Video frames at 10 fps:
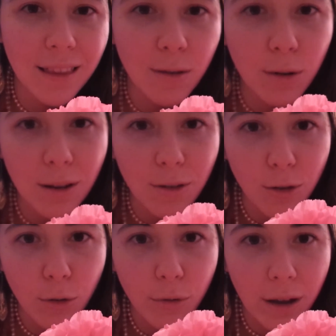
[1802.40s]
then when you
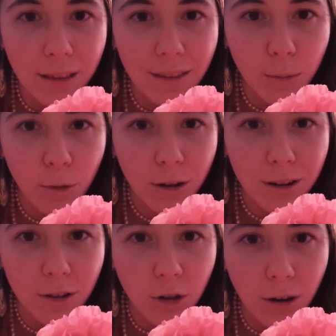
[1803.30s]
do find
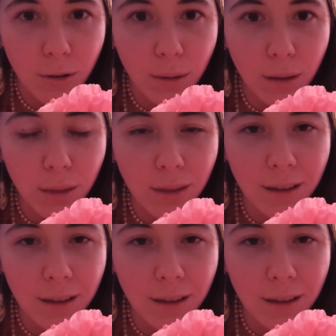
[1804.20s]
someone to share with,